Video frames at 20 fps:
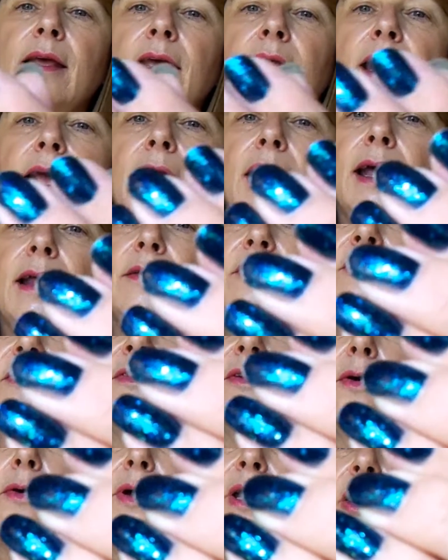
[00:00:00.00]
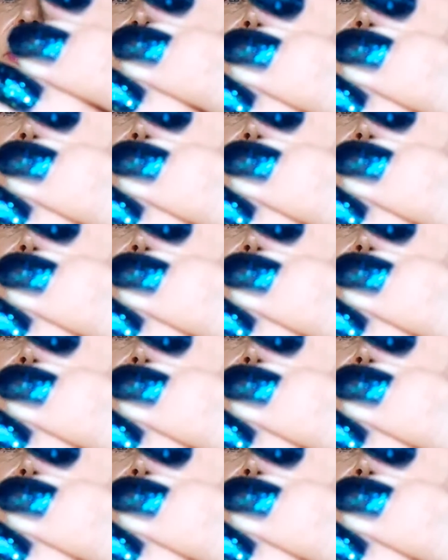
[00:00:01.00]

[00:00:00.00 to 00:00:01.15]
And so here